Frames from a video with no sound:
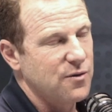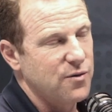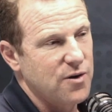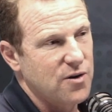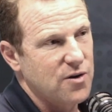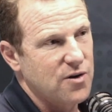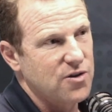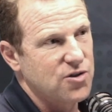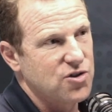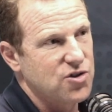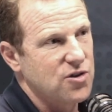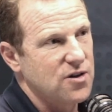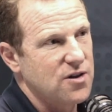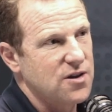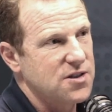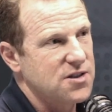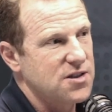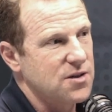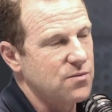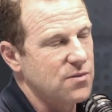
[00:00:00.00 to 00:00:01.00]
we look at
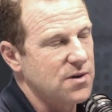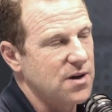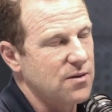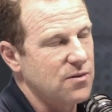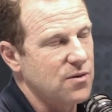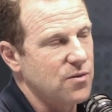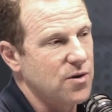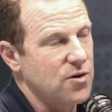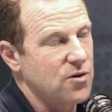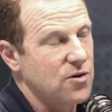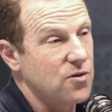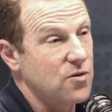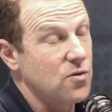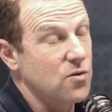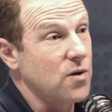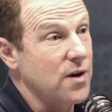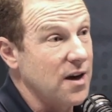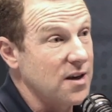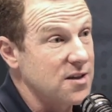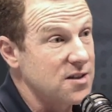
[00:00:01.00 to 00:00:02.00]
Julius and, and we look at
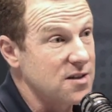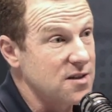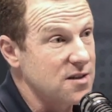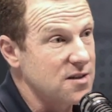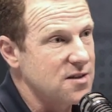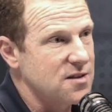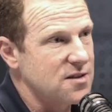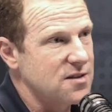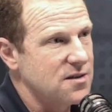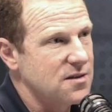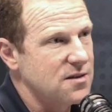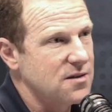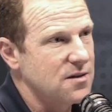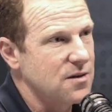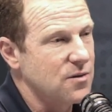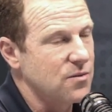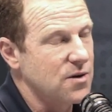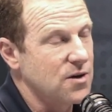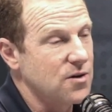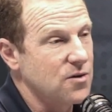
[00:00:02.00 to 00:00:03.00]
Augustus,
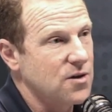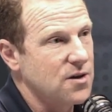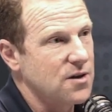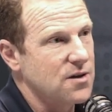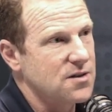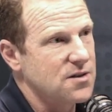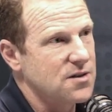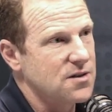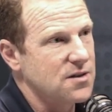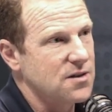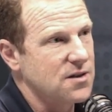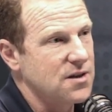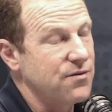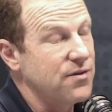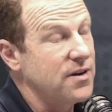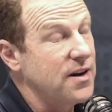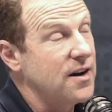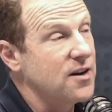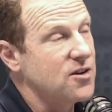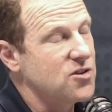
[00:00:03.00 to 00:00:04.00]
and we look at
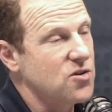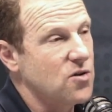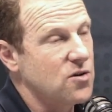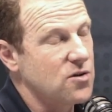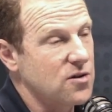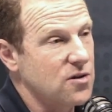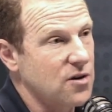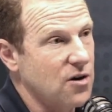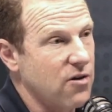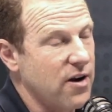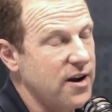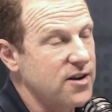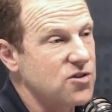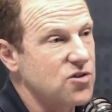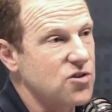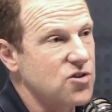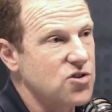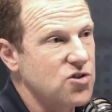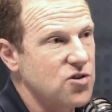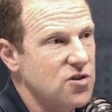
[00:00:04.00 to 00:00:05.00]
even Alexander the Great to
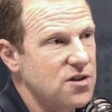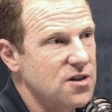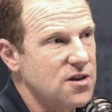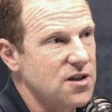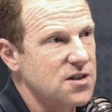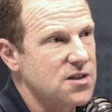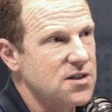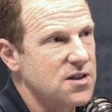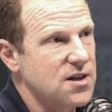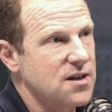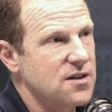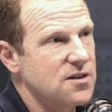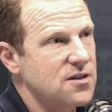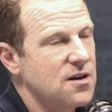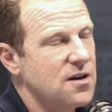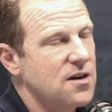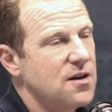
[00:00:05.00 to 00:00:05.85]
a certain extent.